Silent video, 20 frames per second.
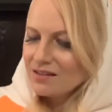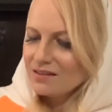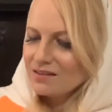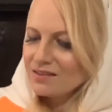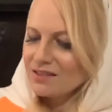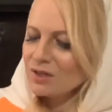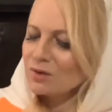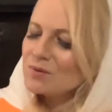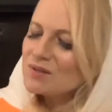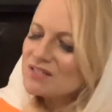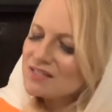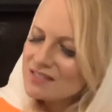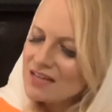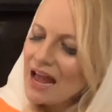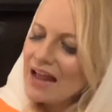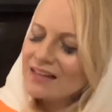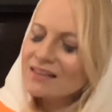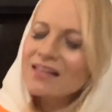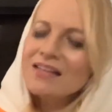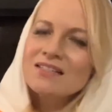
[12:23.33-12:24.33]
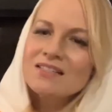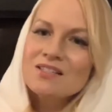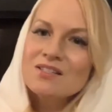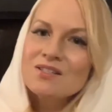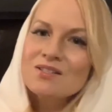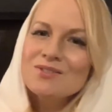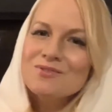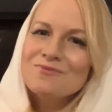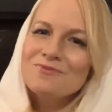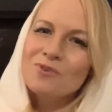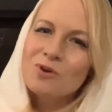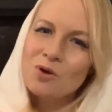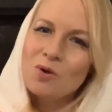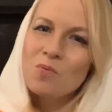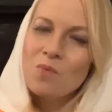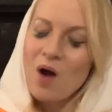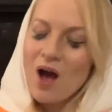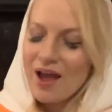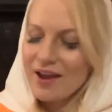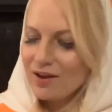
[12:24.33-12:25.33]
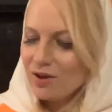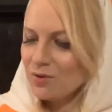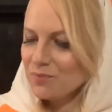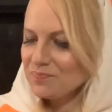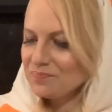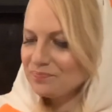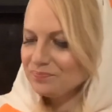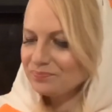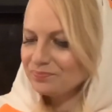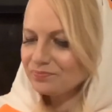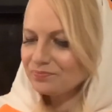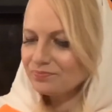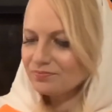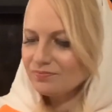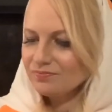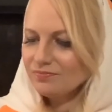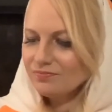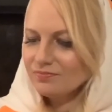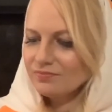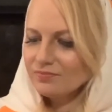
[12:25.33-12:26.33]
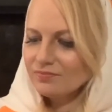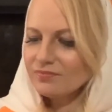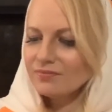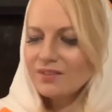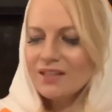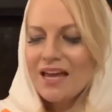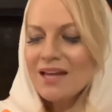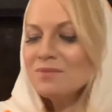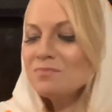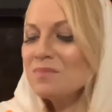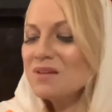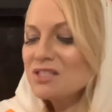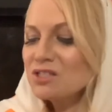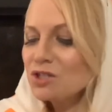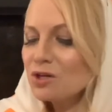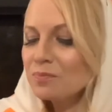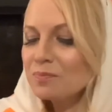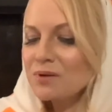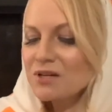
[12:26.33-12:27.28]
There was silence for a while. Then Mr.